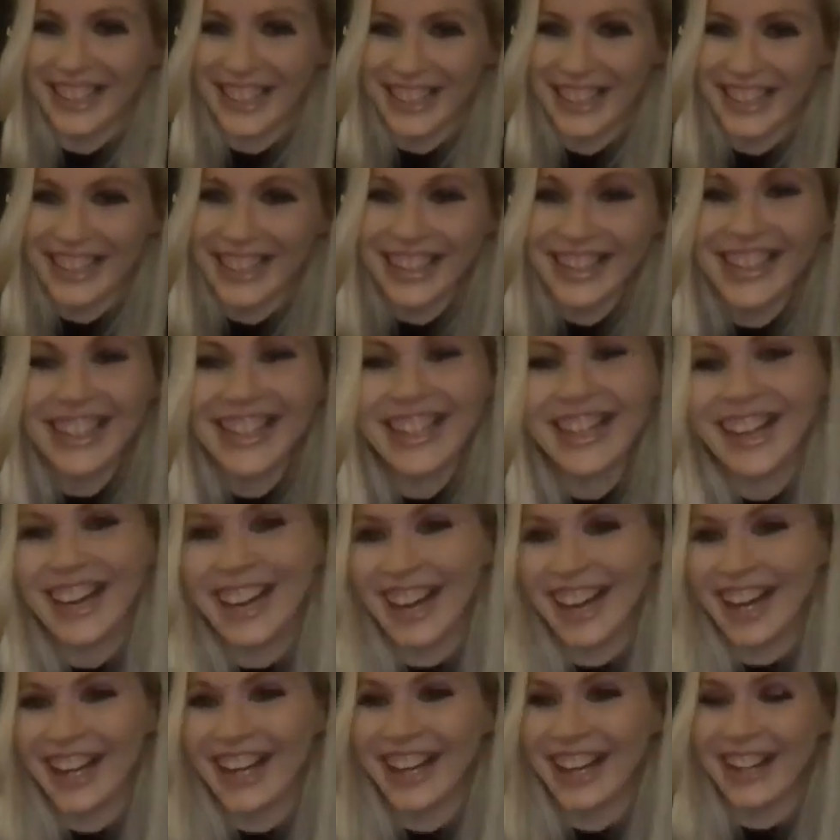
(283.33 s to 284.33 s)
I don't
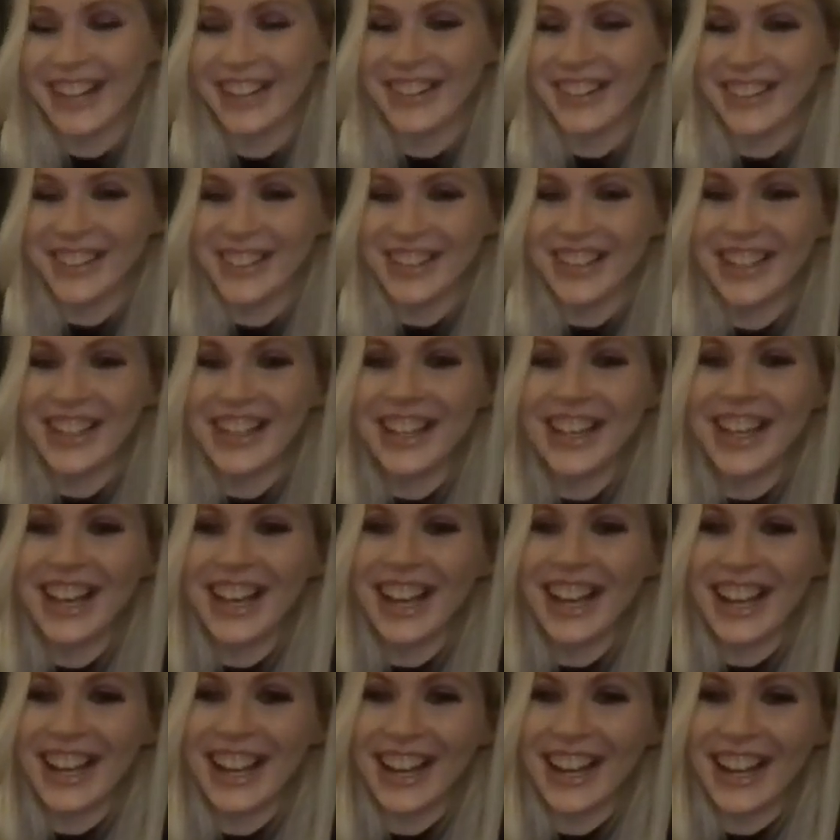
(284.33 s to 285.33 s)
think Chris knows this,
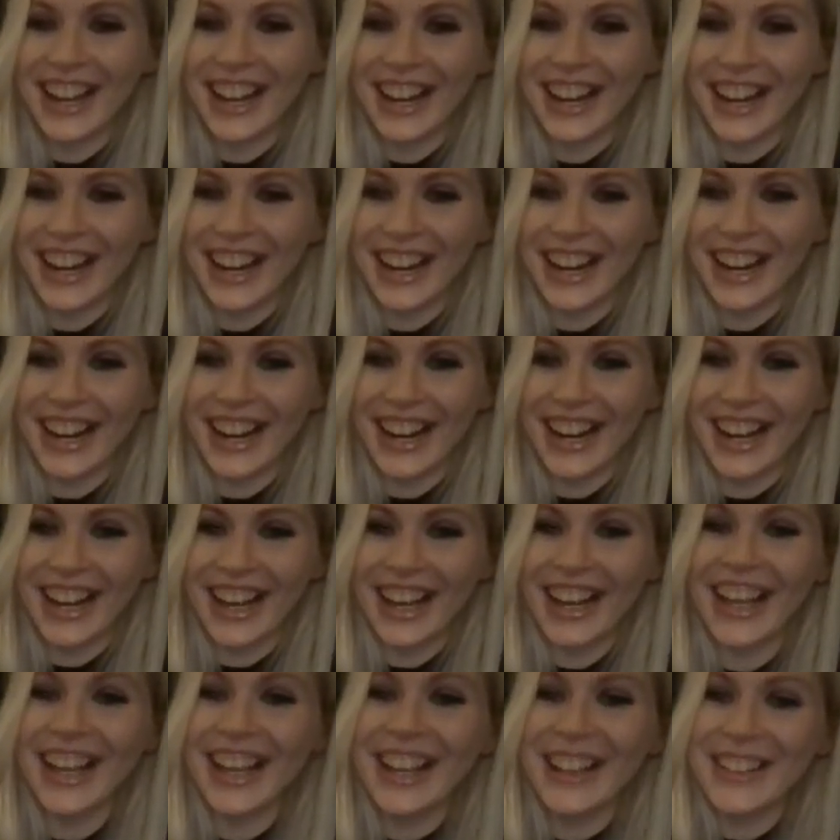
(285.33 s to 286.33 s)

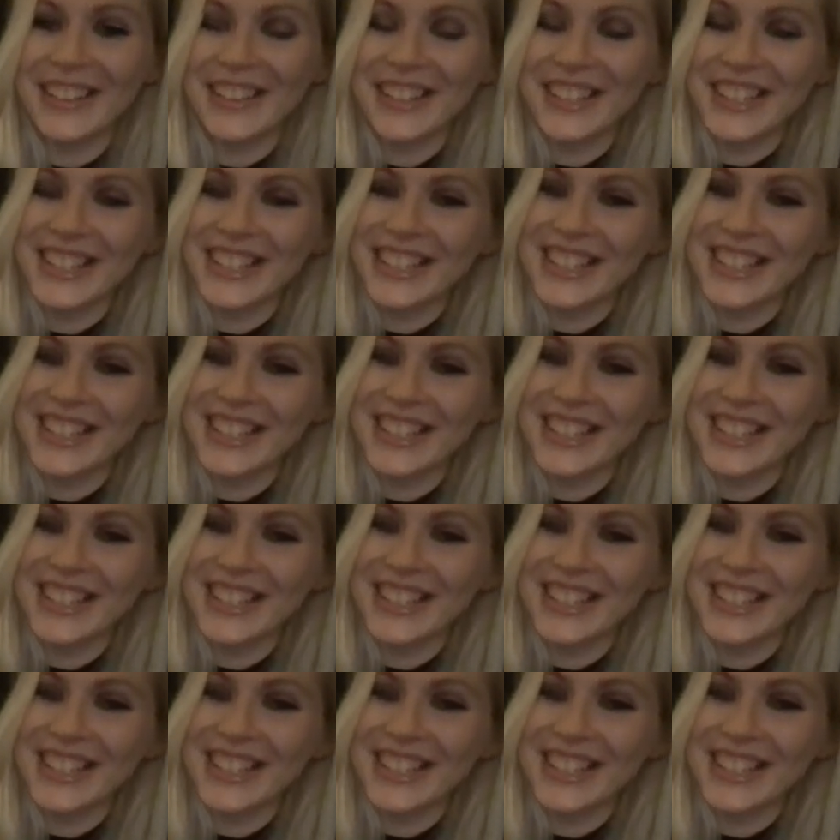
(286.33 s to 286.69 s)
but Chris...